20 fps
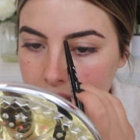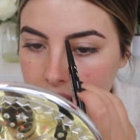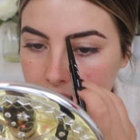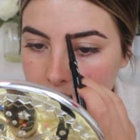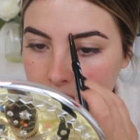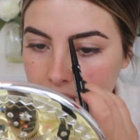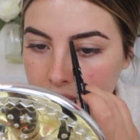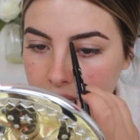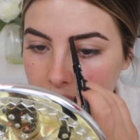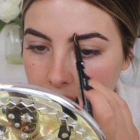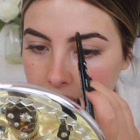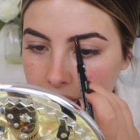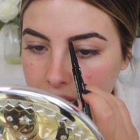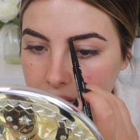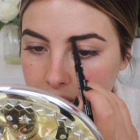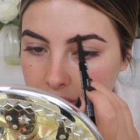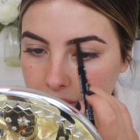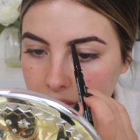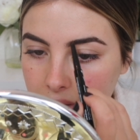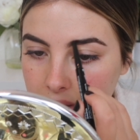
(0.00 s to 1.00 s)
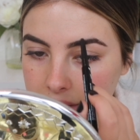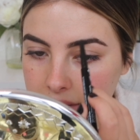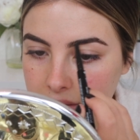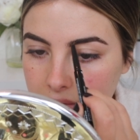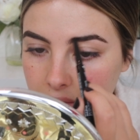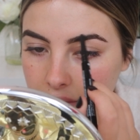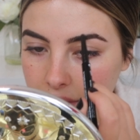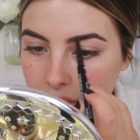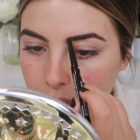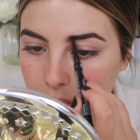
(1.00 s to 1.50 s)
the very front
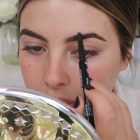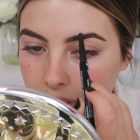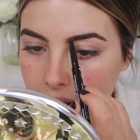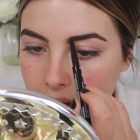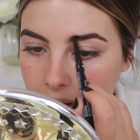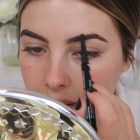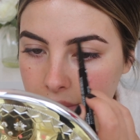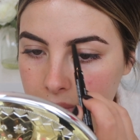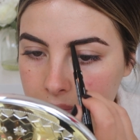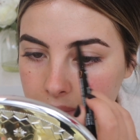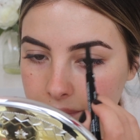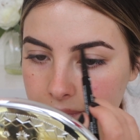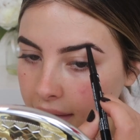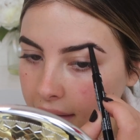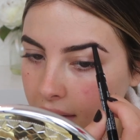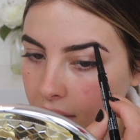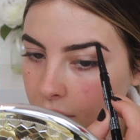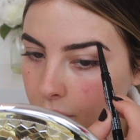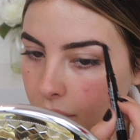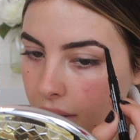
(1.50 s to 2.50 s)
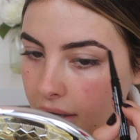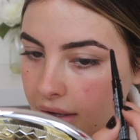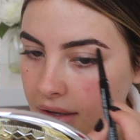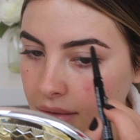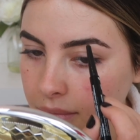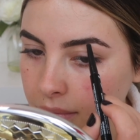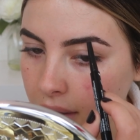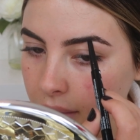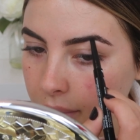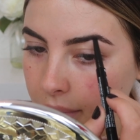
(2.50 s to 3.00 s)
of the brow, then
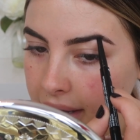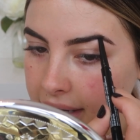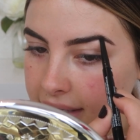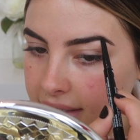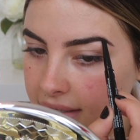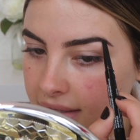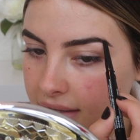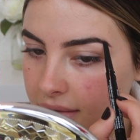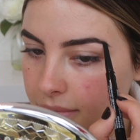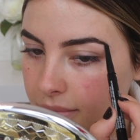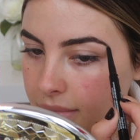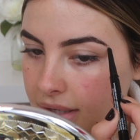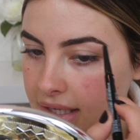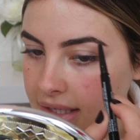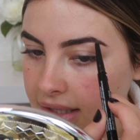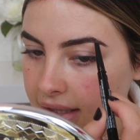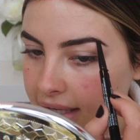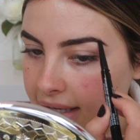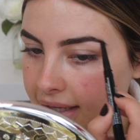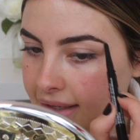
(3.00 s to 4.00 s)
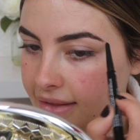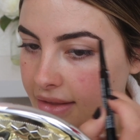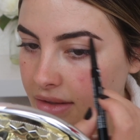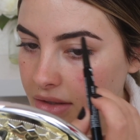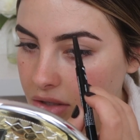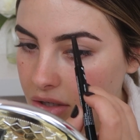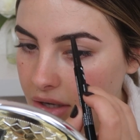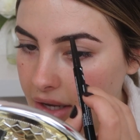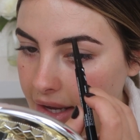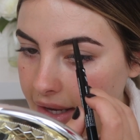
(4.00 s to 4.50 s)
working my way to the
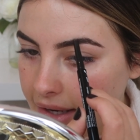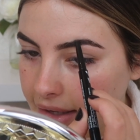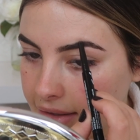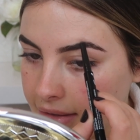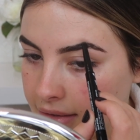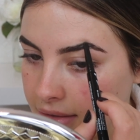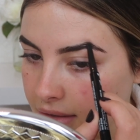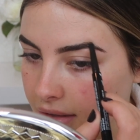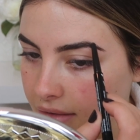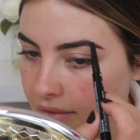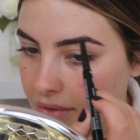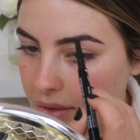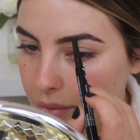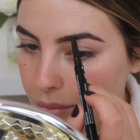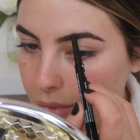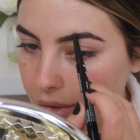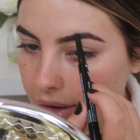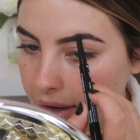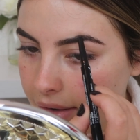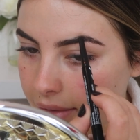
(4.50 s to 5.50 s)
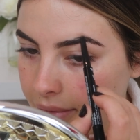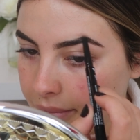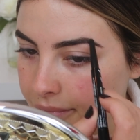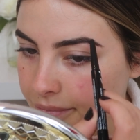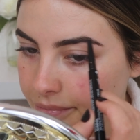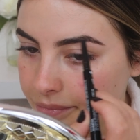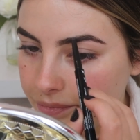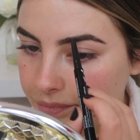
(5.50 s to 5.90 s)
mid-length to end of the brow.